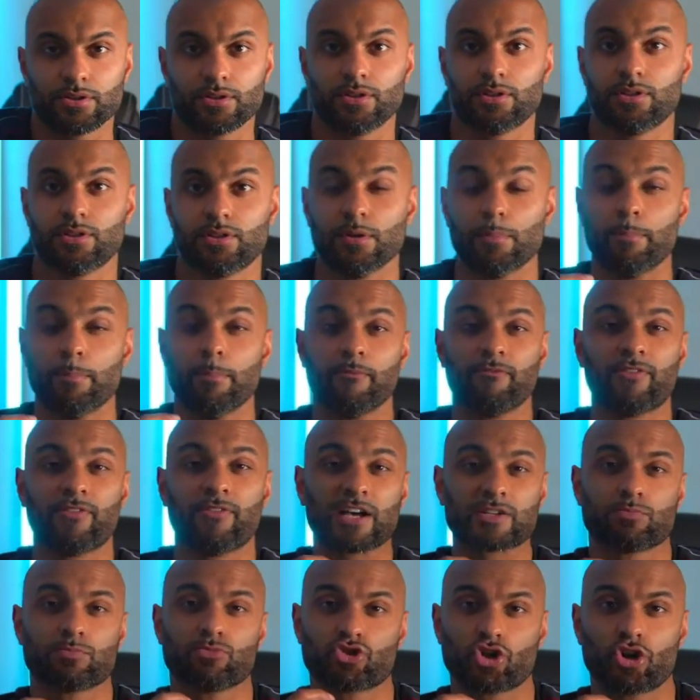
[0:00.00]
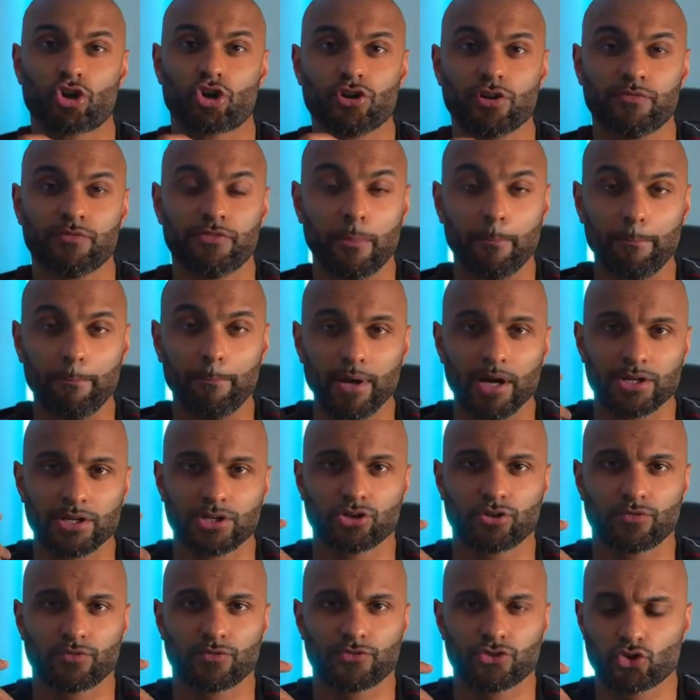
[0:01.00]
the vast majority of the
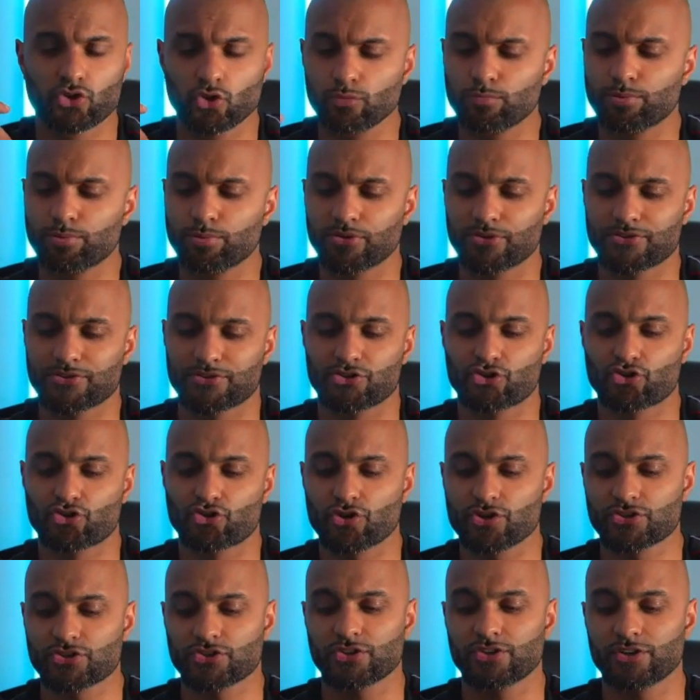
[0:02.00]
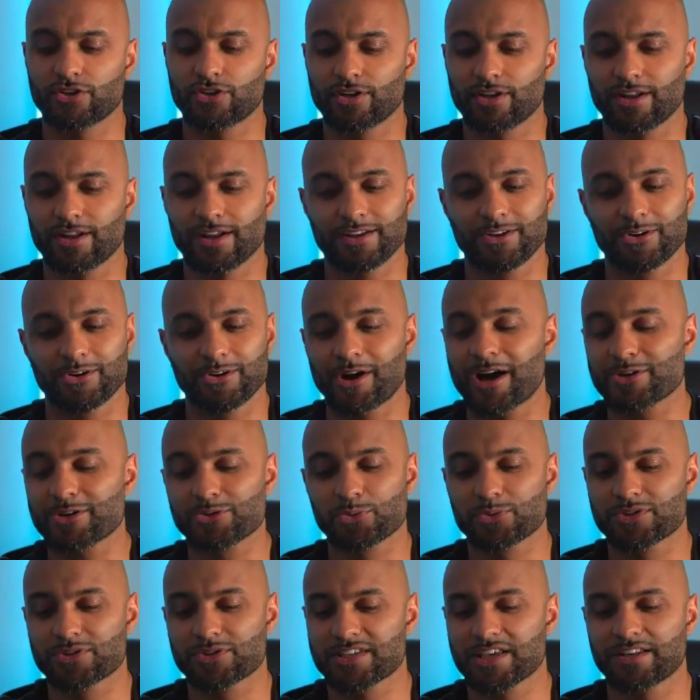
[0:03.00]
burden of the two brothers, and Tristan, you know, as
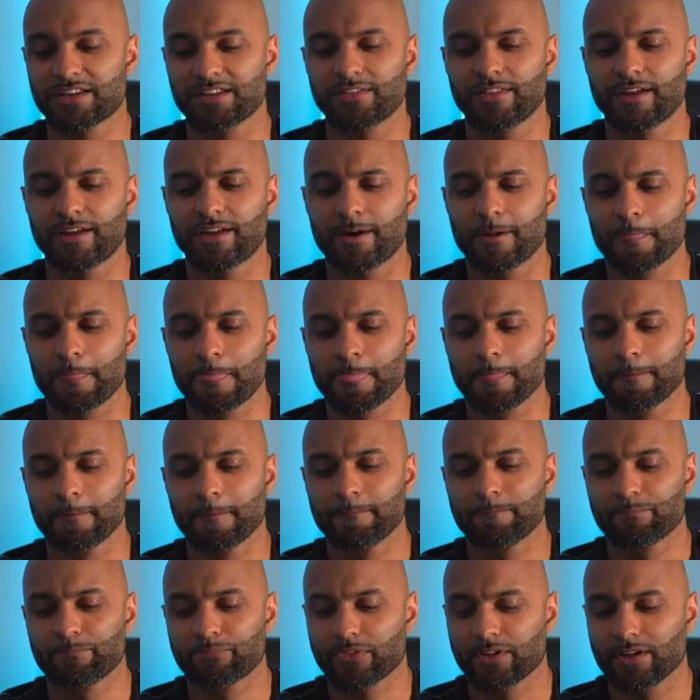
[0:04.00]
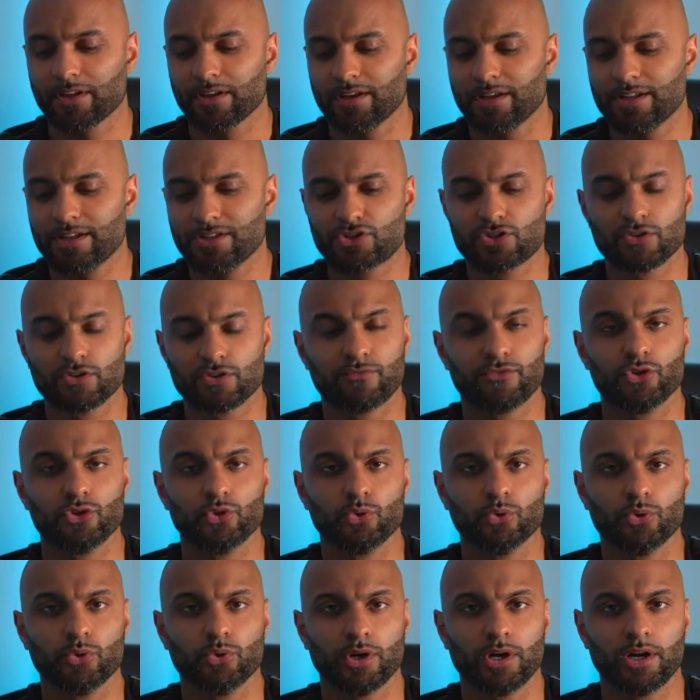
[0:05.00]
was said in that
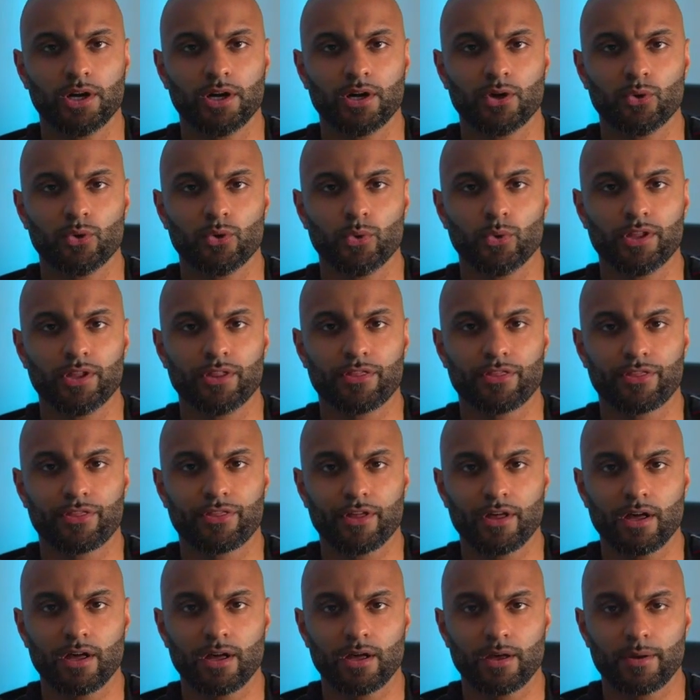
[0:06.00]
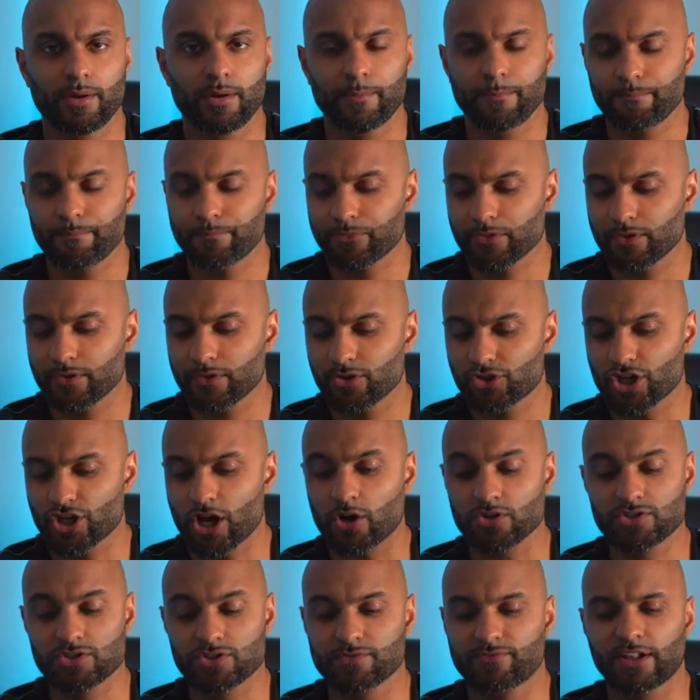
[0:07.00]
interview with shout
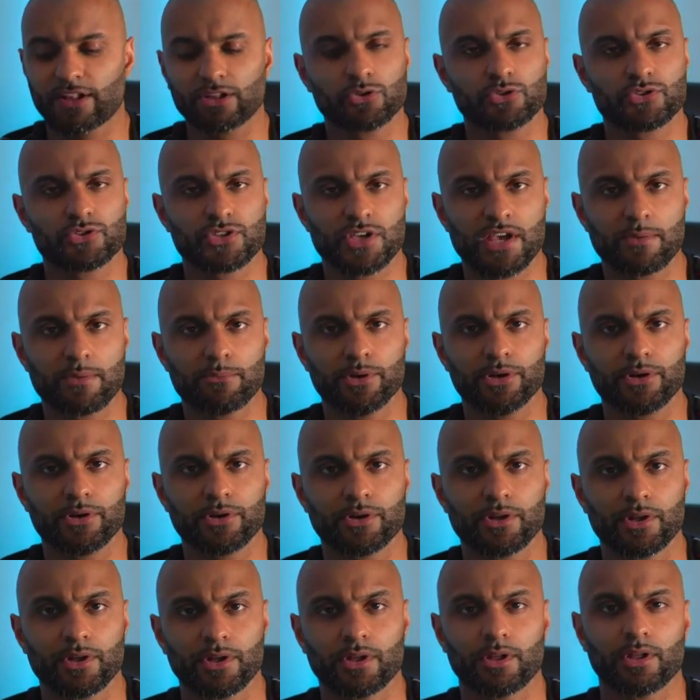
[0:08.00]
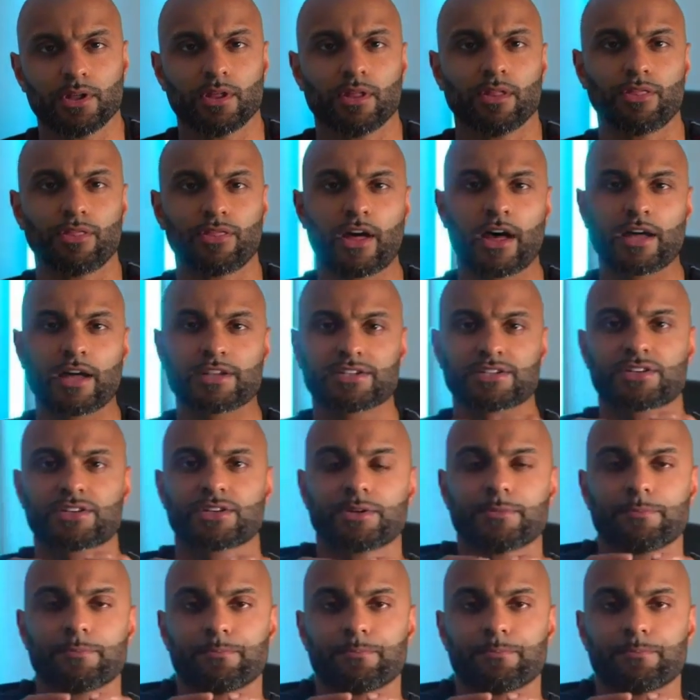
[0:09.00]
out to Valuetainment, that